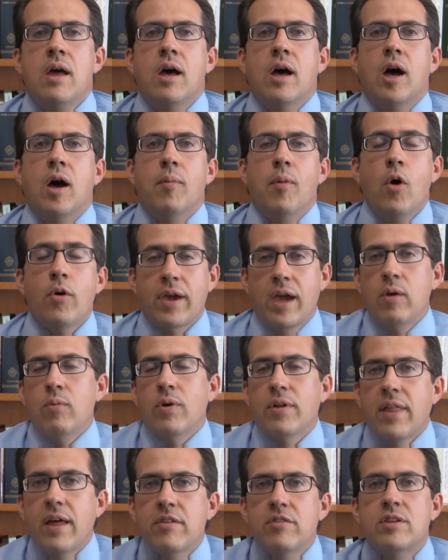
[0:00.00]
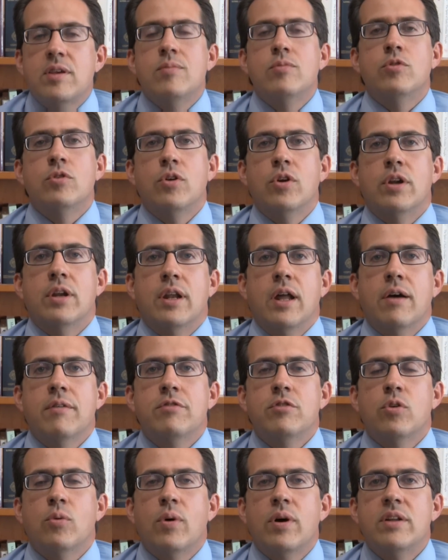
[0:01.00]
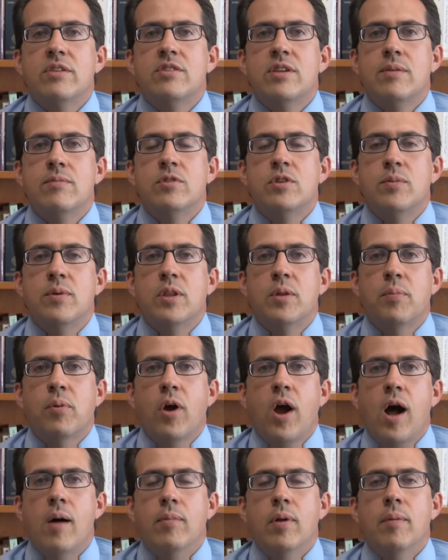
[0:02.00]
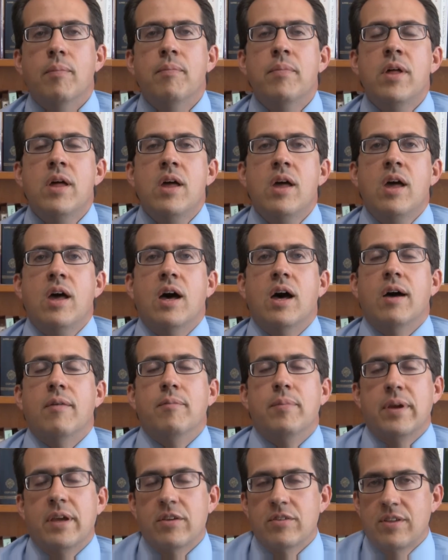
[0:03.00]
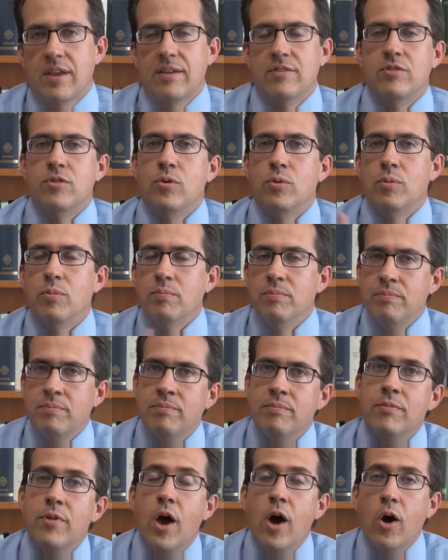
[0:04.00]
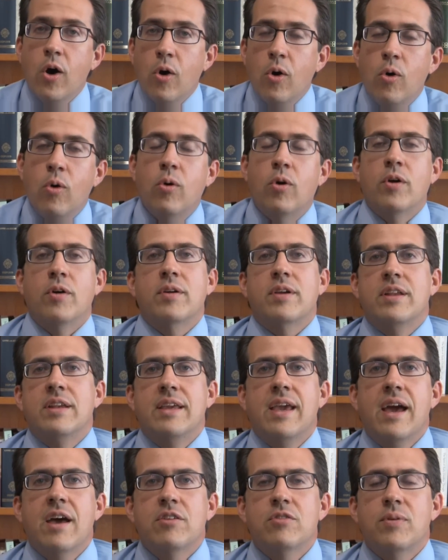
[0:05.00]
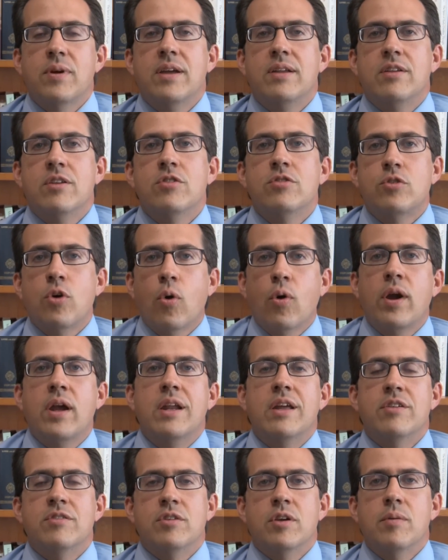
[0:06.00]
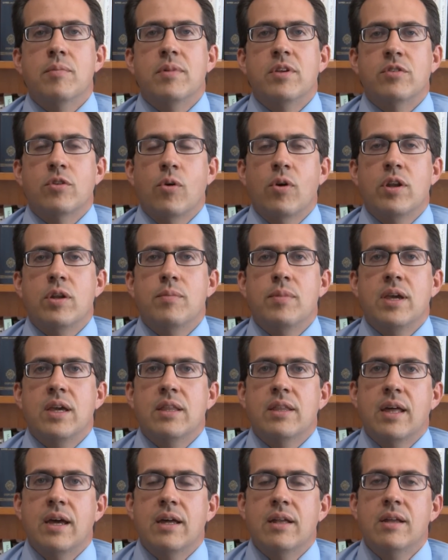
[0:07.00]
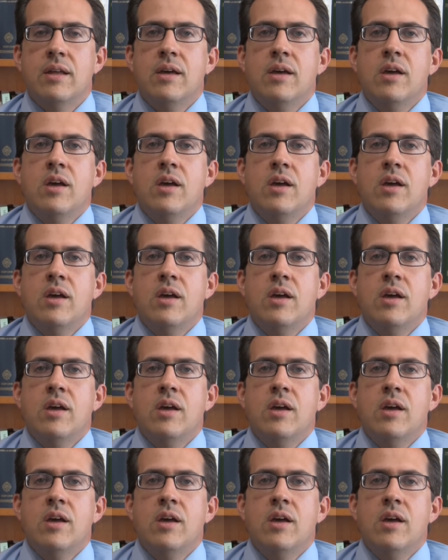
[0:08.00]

uh, okay, well that seems good enough, so what seems to be the problem? Uh, because as you know, or can guess, right, Nestorianism is going to mean that